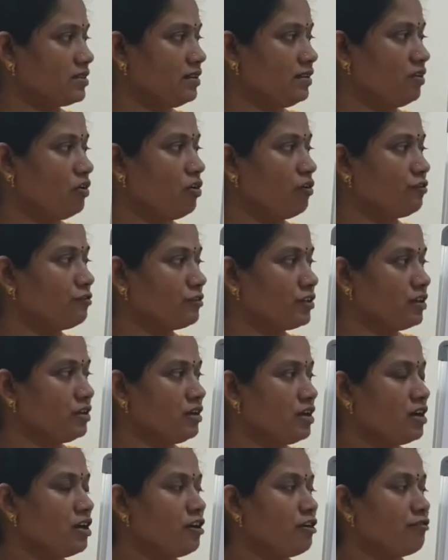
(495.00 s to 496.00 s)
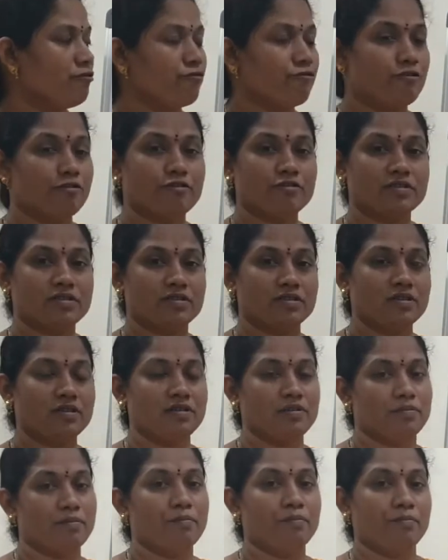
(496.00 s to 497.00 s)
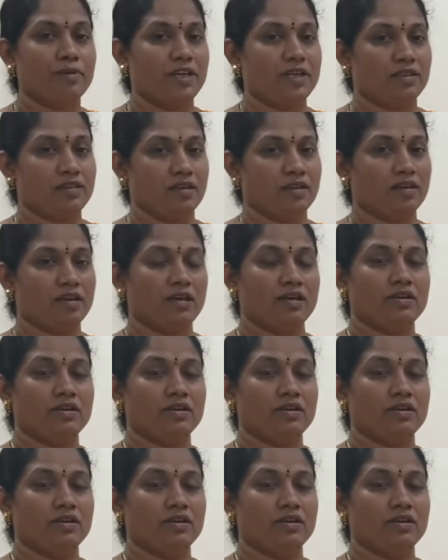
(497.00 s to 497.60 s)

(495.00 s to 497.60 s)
After forced breathing.